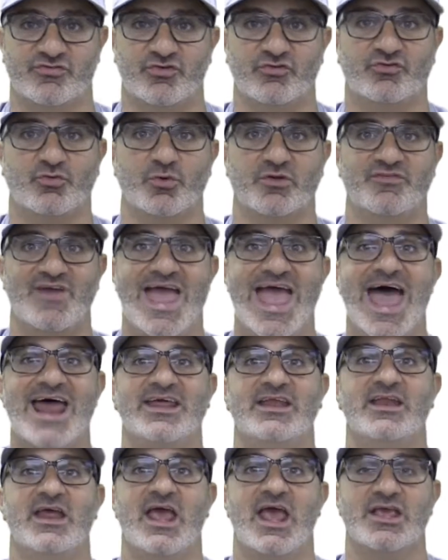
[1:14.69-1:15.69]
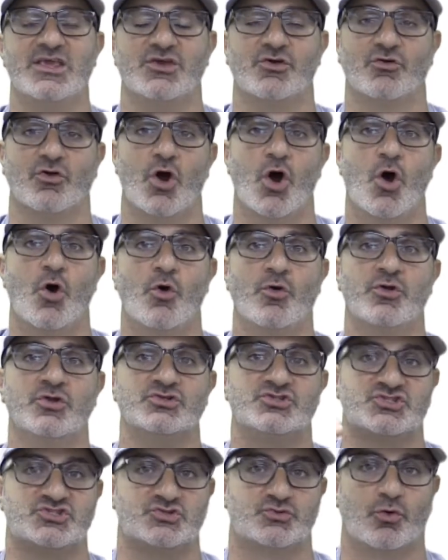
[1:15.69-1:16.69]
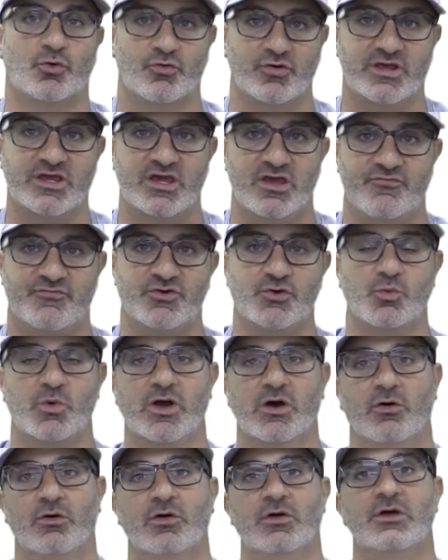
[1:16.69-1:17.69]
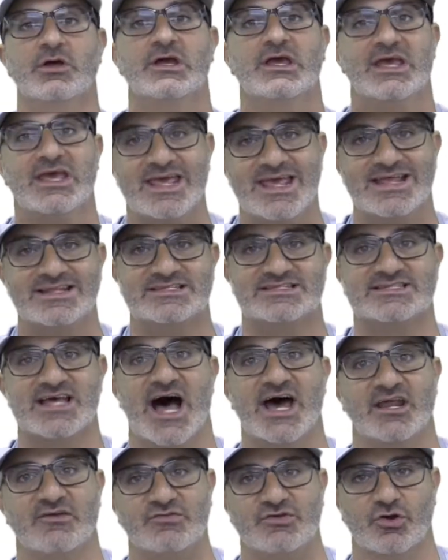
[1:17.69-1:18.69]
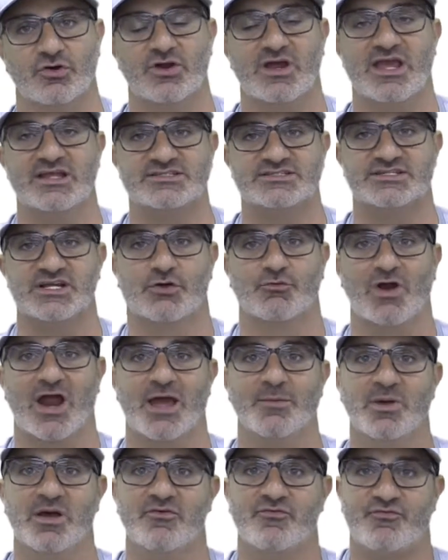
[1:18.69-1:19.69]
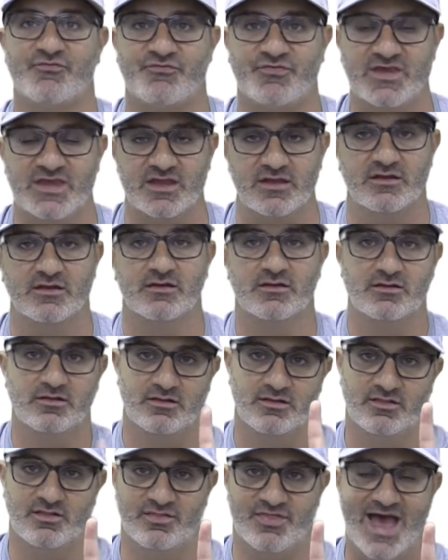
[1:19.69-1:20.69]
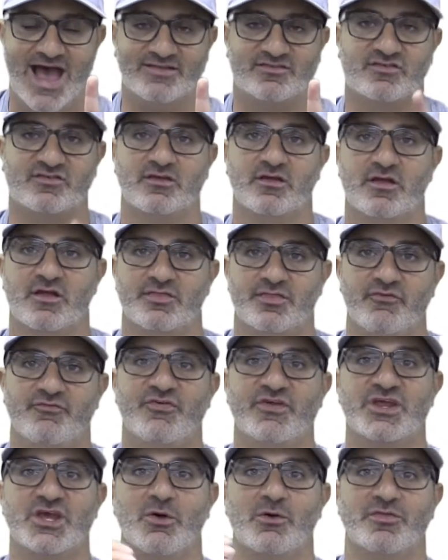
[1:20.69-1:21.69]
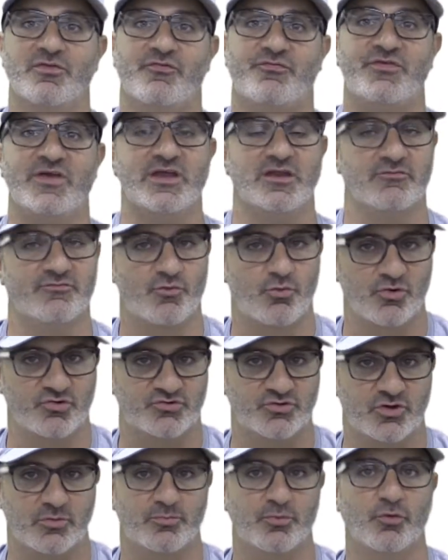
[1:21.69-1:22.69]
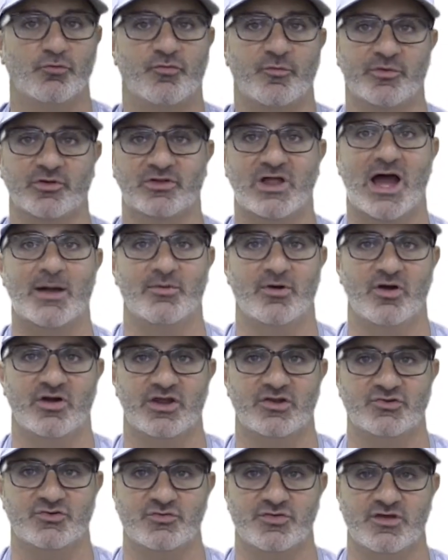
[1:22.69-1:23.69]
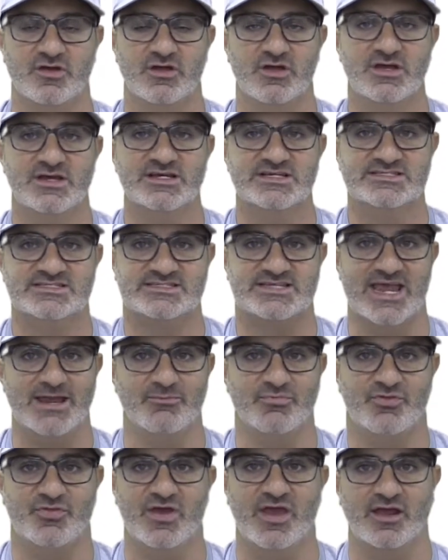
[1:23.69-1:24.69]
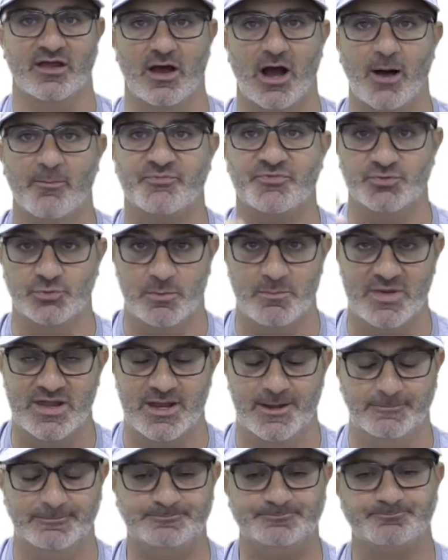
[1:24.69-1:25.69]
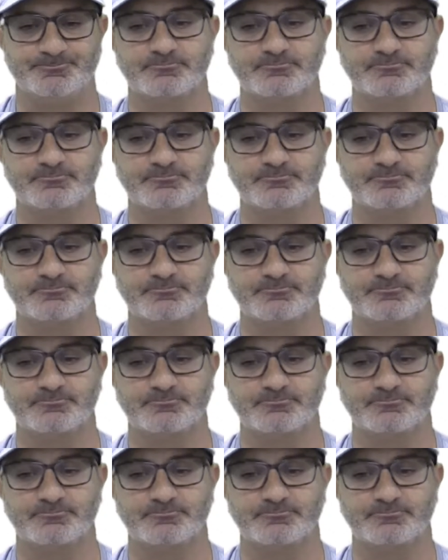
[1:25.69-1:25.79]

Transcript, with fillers: So sort of edit your own story, if you will, inside of your Instagram feed. That's the video in the feed. Of course, you can pull from your library and do the same thing up to a minute.